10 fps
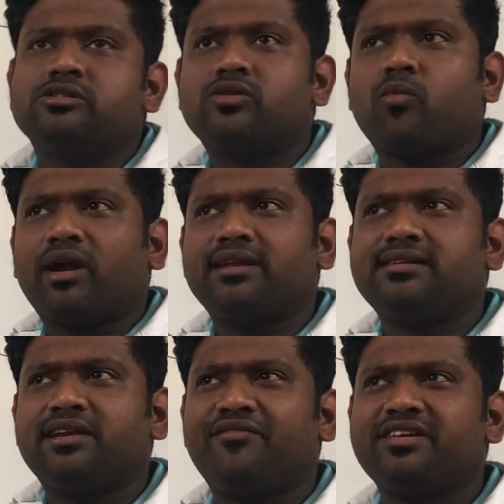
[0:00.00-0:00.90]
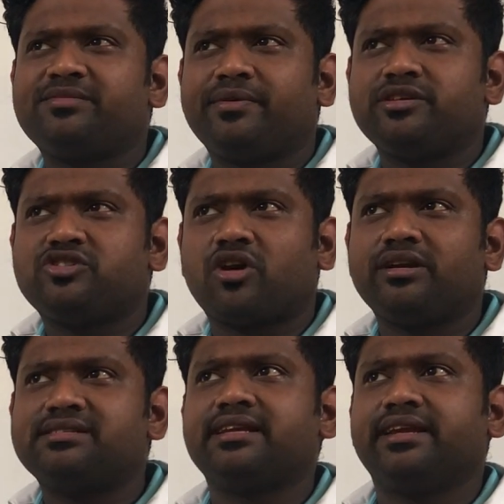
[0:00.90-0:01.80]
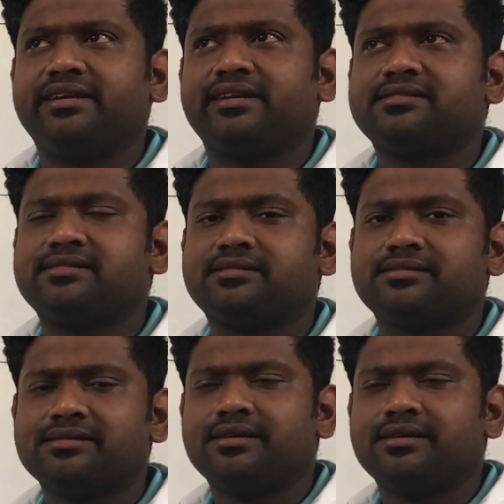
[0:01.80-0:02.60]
So what is the difference between jaundice and icterus?